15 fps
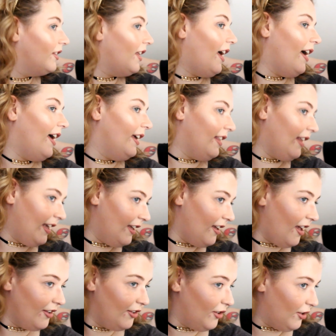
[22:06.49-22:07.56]
The highlight,
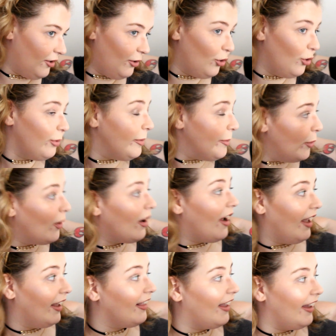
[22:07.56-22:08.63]
you could do with more
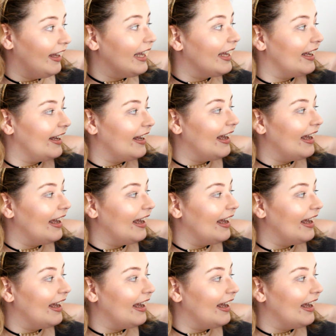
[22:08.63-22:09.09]
highlight.